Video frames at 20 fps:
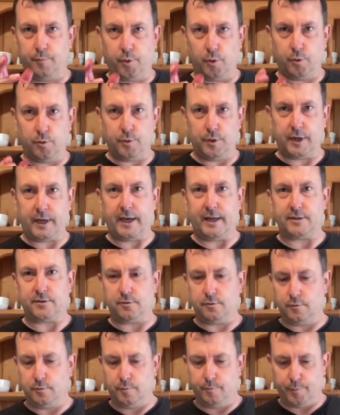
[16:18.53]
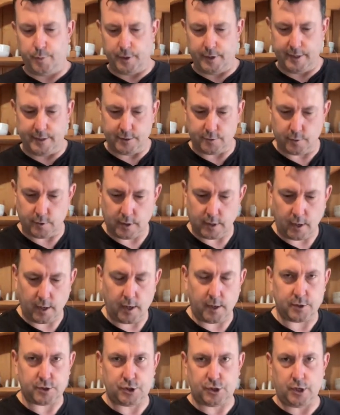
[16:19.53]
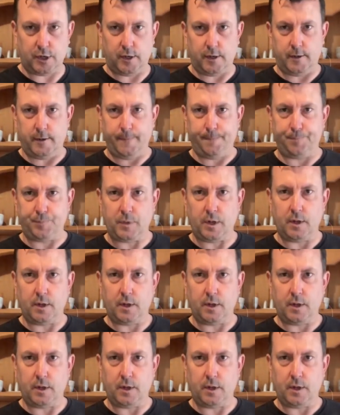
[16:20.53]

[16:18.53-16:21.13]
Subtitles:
boiled the kettle, put it into a glass jar,